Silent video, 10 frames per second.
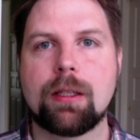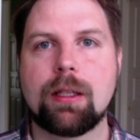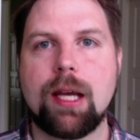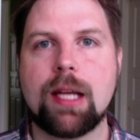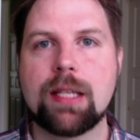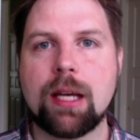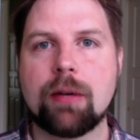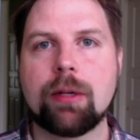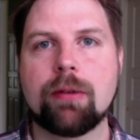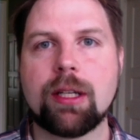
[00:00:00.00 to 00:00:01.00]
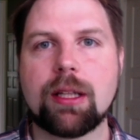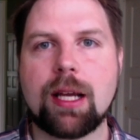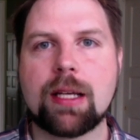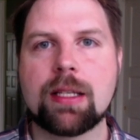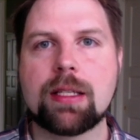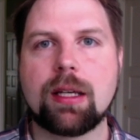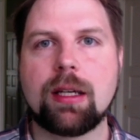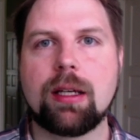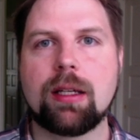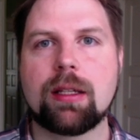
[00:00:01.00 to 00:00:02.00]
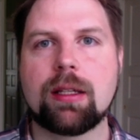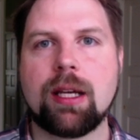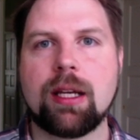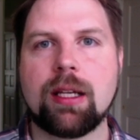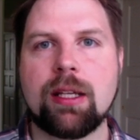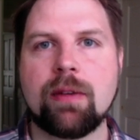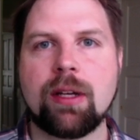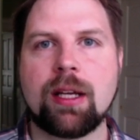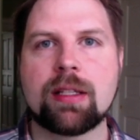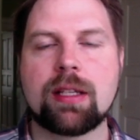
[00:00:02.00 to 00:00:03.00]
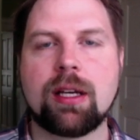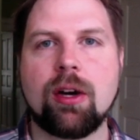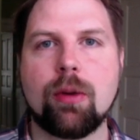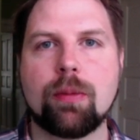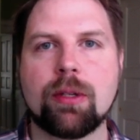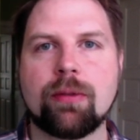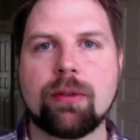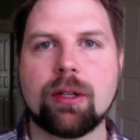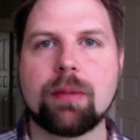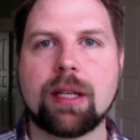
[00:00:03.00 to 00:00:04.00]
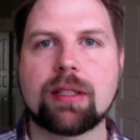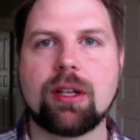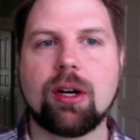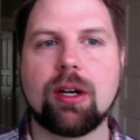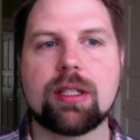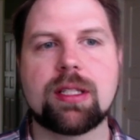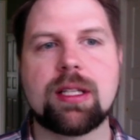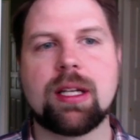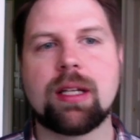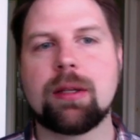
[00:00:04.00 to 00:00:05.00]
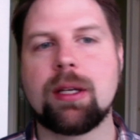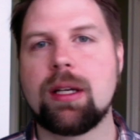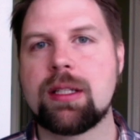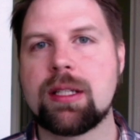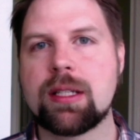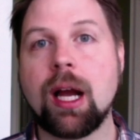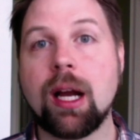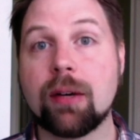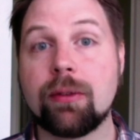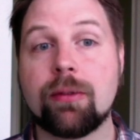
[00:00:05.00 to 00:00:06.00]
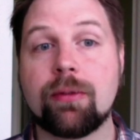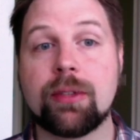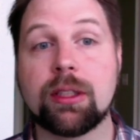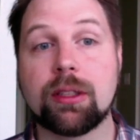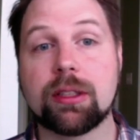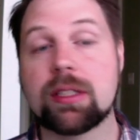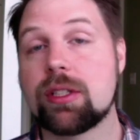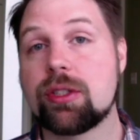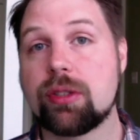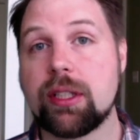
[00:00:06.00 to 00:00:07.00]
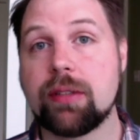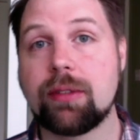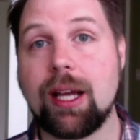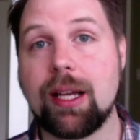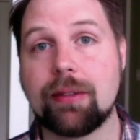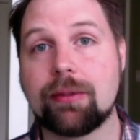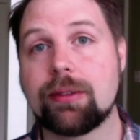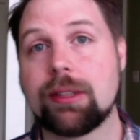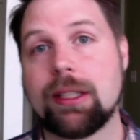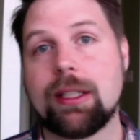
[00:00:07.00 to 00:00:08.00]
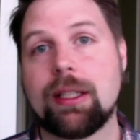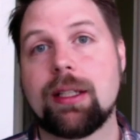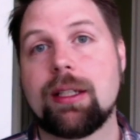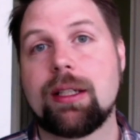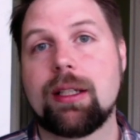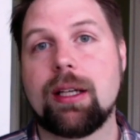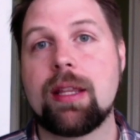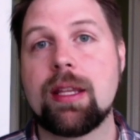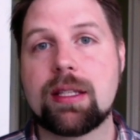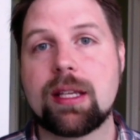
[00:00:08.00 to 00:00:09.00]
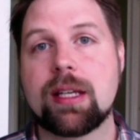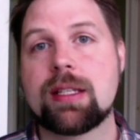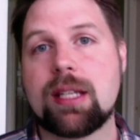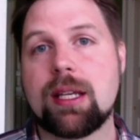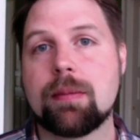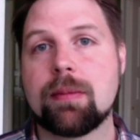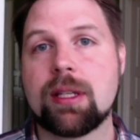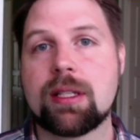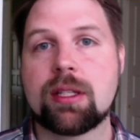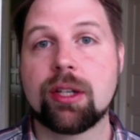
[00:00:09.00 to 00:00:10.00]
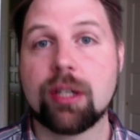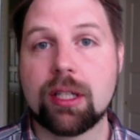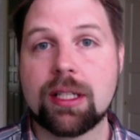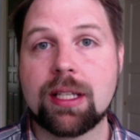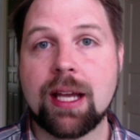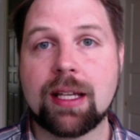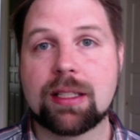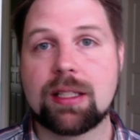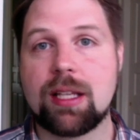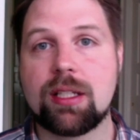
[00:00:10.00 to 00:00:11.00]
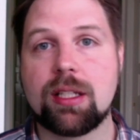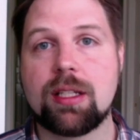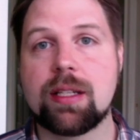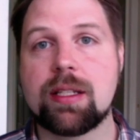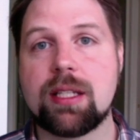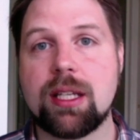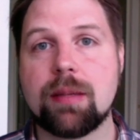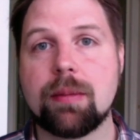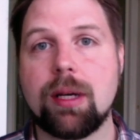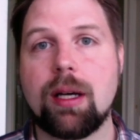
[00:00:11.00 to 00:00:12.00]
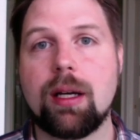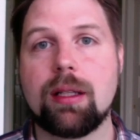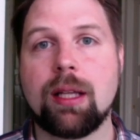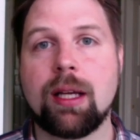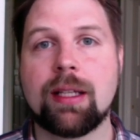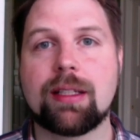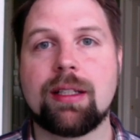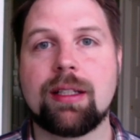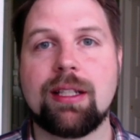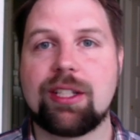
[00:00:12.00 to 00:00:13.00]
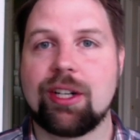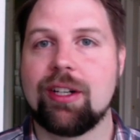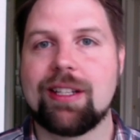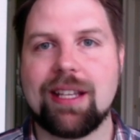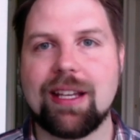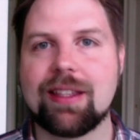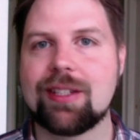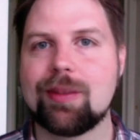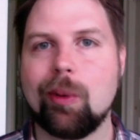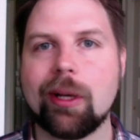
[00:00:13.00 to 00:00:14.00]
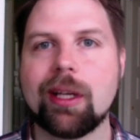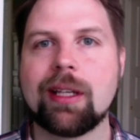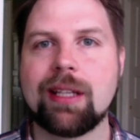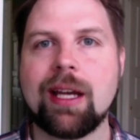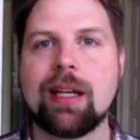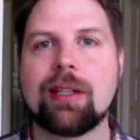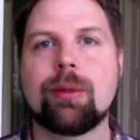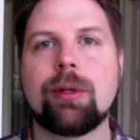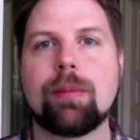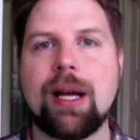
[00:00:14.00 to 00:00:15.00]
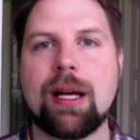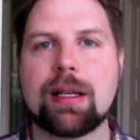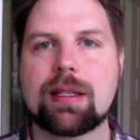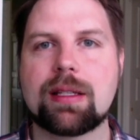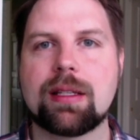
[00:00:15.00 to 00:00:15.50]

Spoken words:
And yet we realize that even as a hope deferred makes the heart sick, a desire fulfilled is a tree of life. And this does seem, this 30-day extension does seem like an eternity at this point, and yet it will pass